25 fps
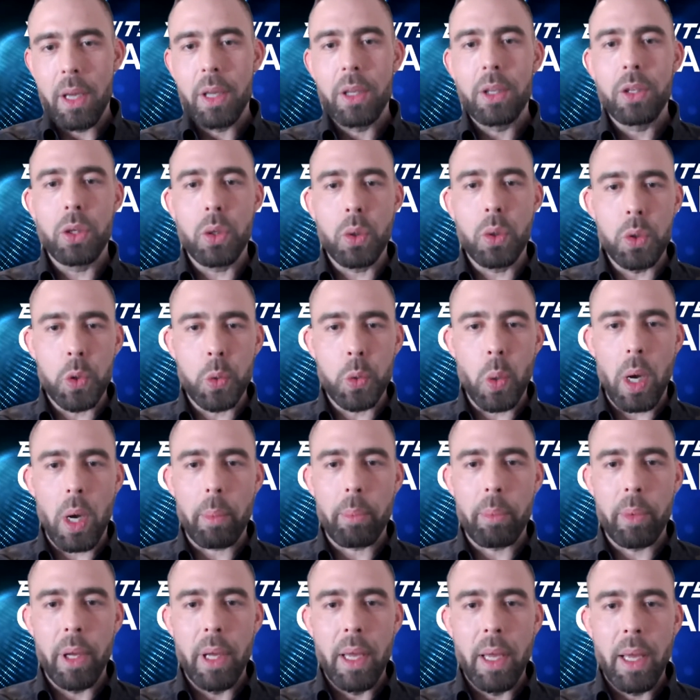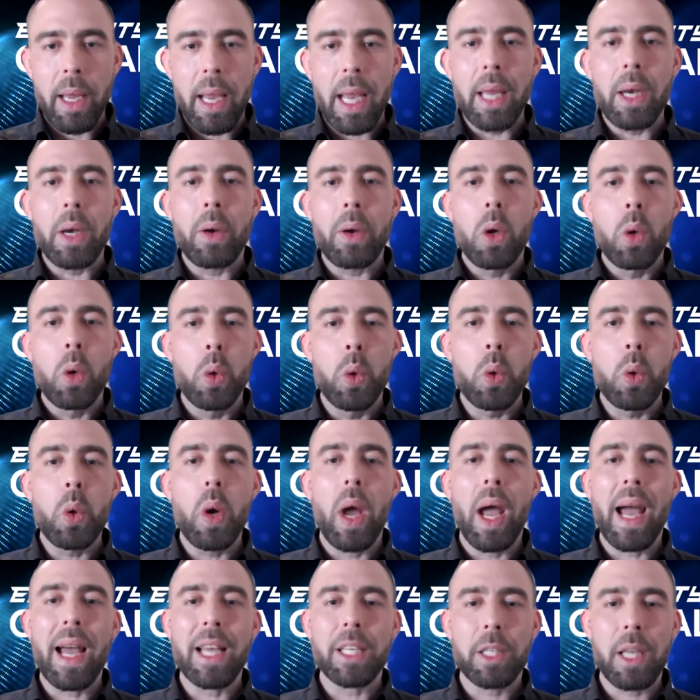USWAP. And who
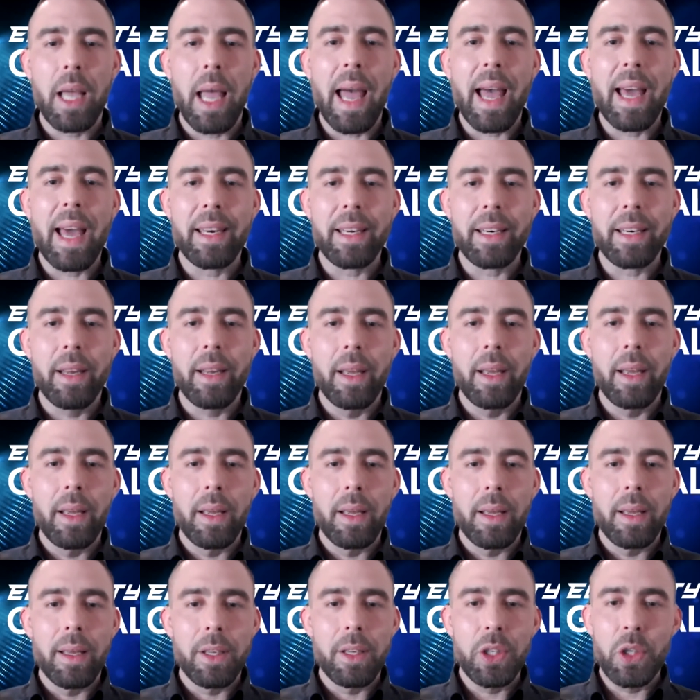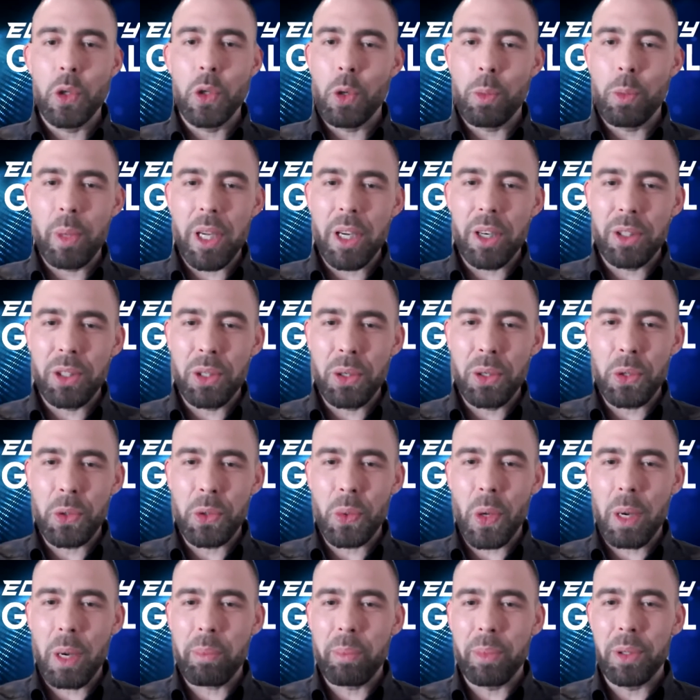has added UME on
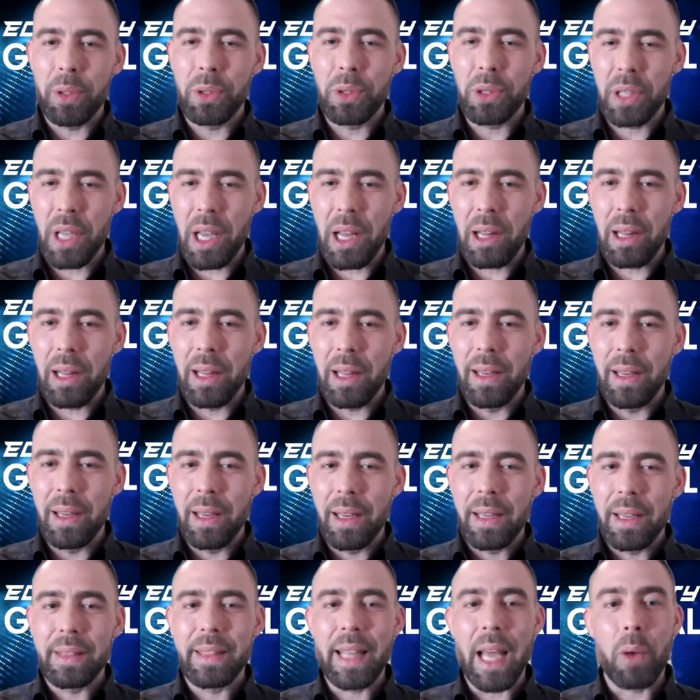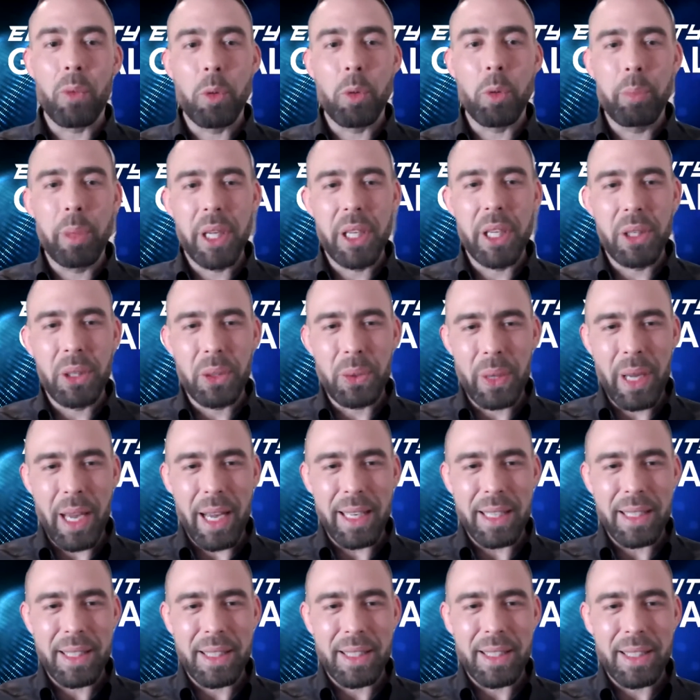USWAP to sell? That will be you
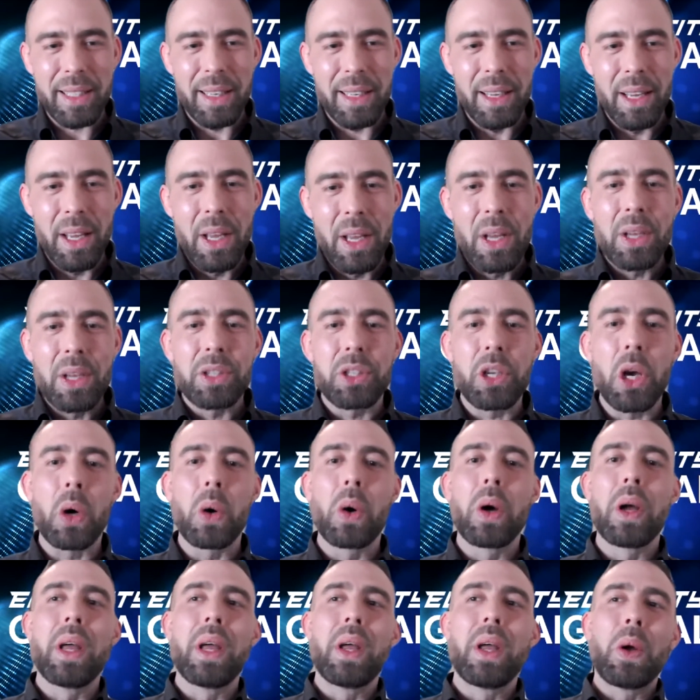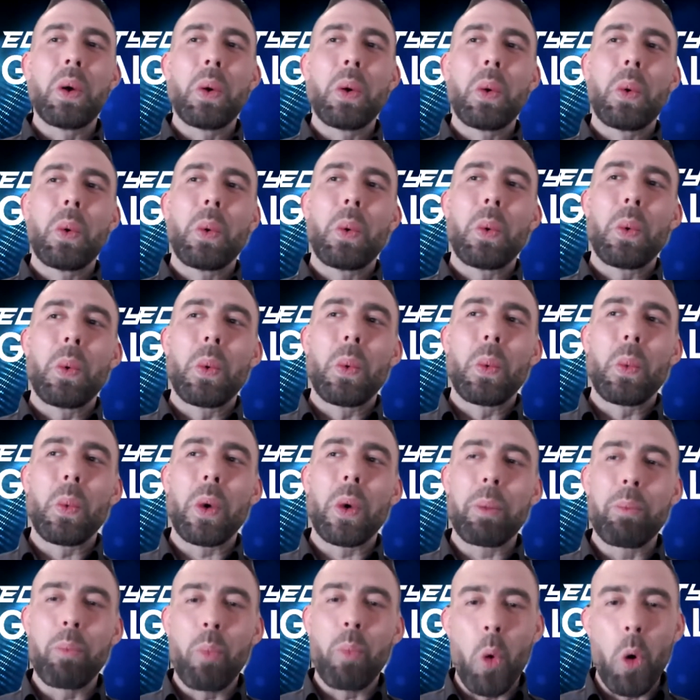guys. So
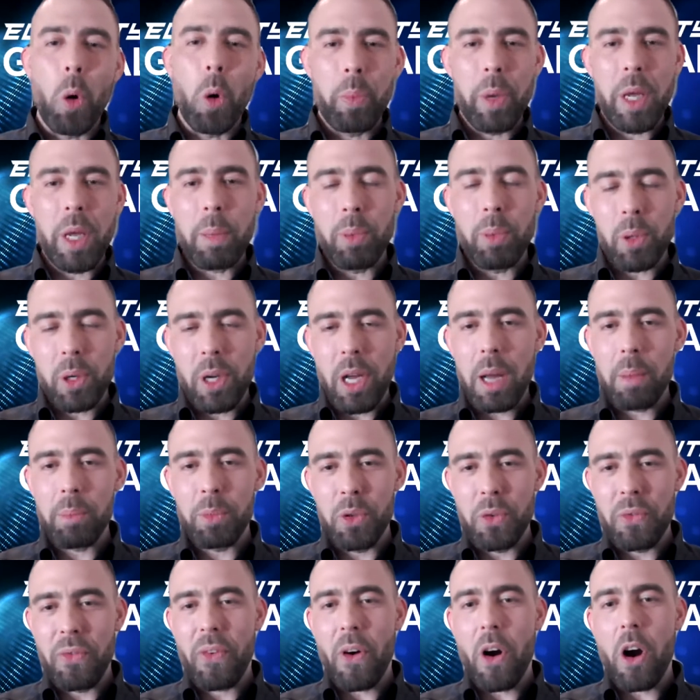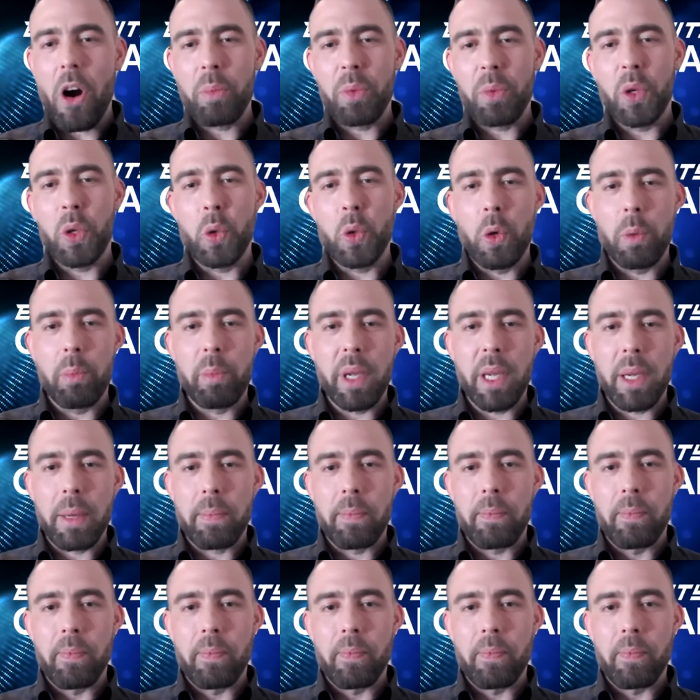when more people come to farm UME,